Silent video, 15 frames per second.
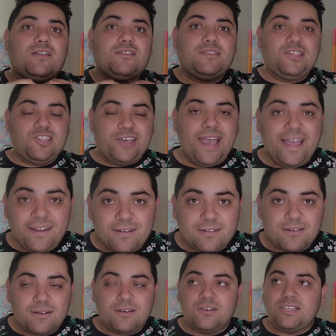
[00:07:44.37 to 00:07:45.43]
the
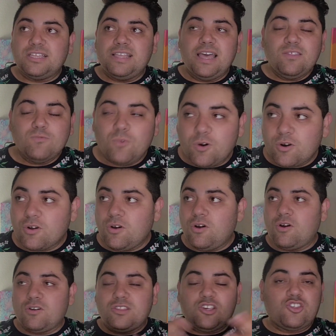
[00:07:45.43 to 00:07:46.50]
channel or the network
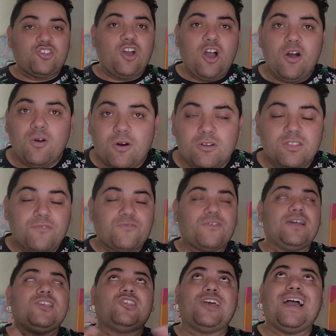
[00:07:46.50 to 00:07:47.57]
or the show or the
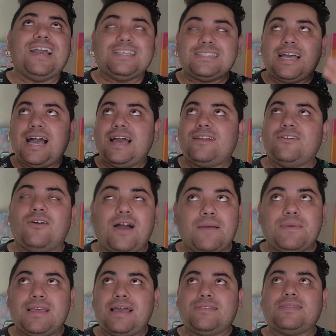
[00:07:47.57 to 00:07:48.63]
franchise. I don't know. I
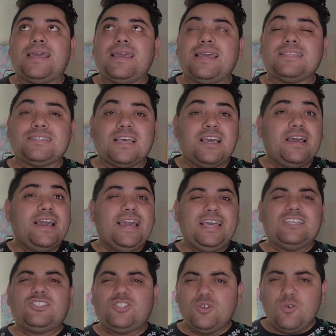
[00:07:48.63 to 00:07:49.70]
mean, I think
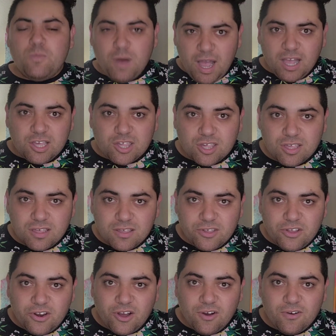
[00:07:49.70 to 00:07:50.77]
it's too much,
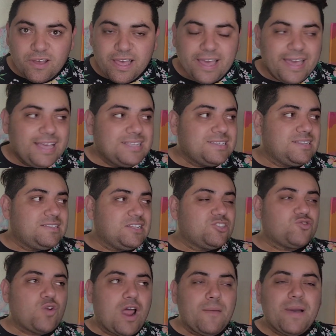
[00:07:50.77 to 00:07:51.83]
you know? The
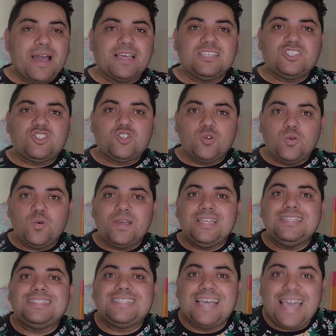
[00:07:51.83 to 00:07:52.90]
drama is too
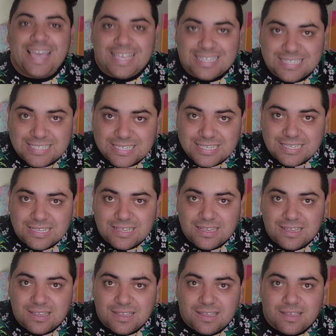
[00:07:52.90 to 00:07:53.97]
intense.
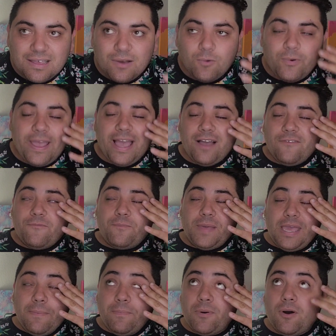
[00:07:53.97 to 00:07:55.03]
We have
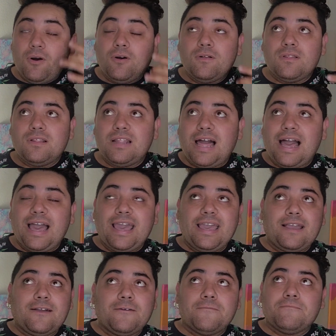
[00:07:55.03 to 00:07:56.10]
people
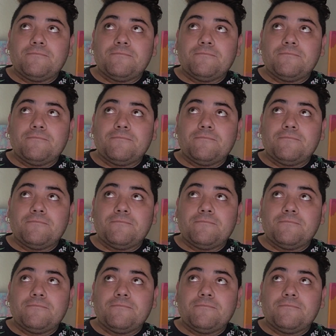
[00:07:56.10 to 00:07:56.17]
like